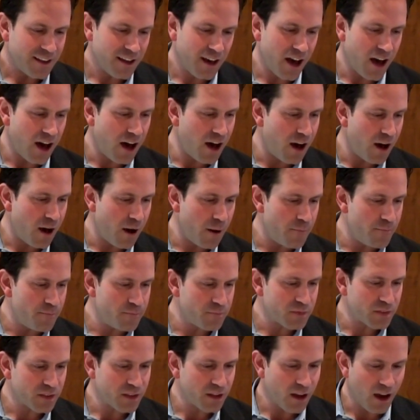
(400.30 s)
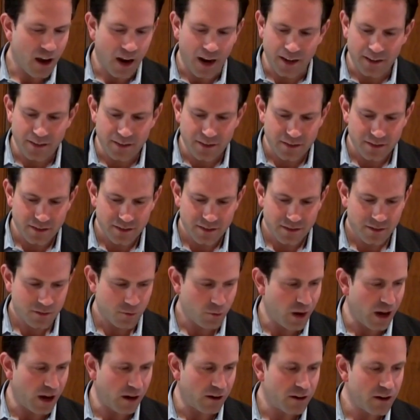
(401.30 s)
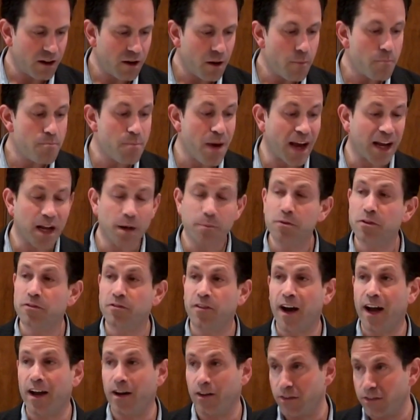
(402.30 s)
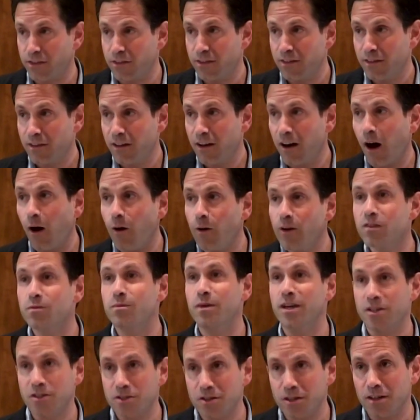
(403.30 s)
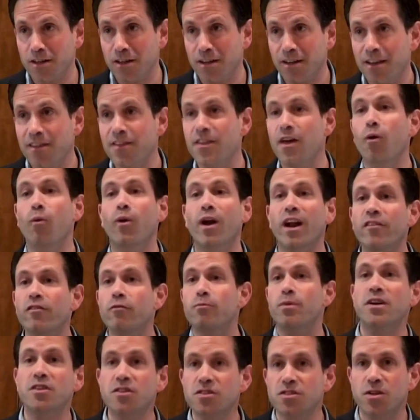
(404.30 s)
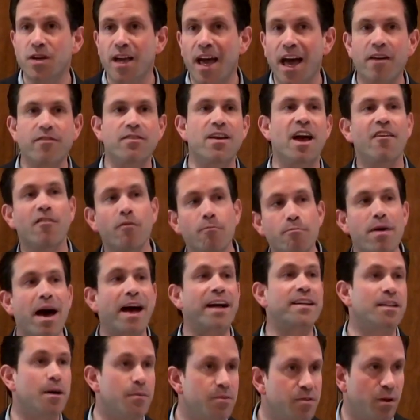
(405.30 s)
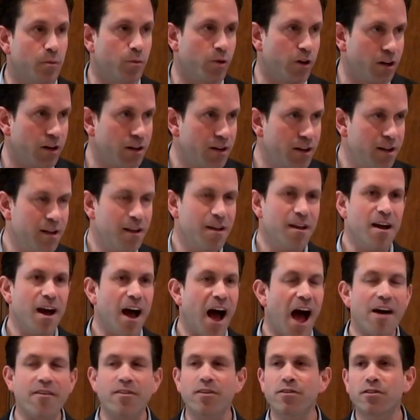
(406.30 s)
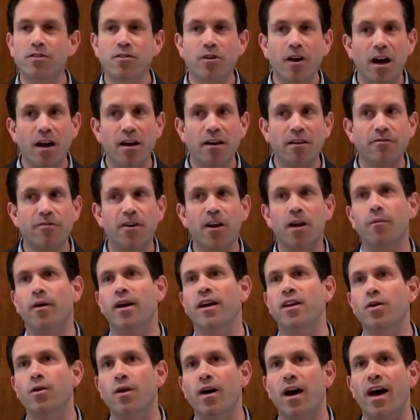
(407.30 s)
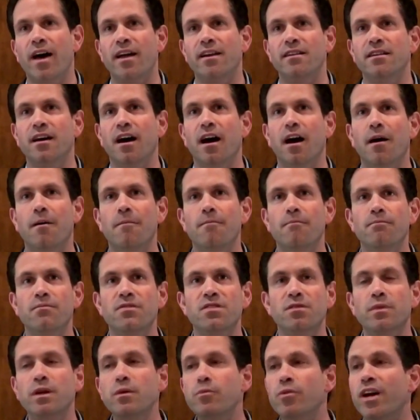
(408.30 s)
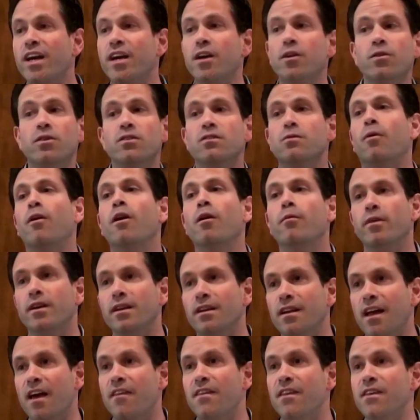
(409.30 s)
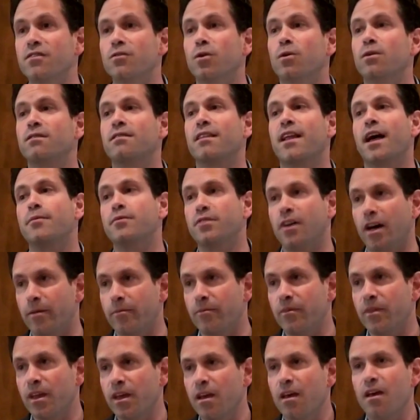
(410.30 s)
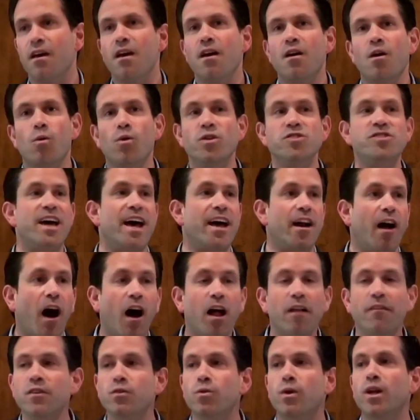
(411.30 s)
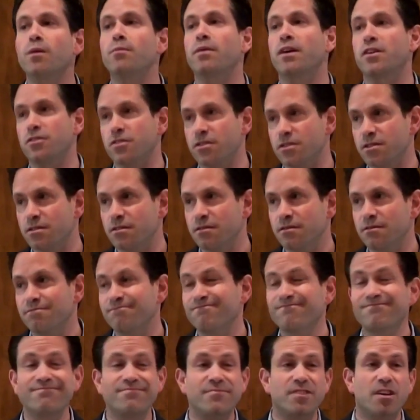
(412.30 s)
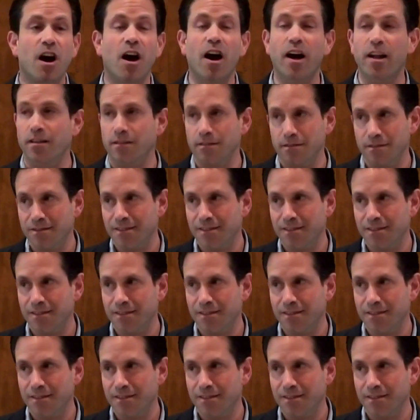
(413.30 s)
Alright, wow. Back up your files. Always make sure that whatever pictures you have them backed up somewhere. I have a good friend of mine who had somebody break into his apartment and they stole his laptop, which had all of his wedding pictures. Gone.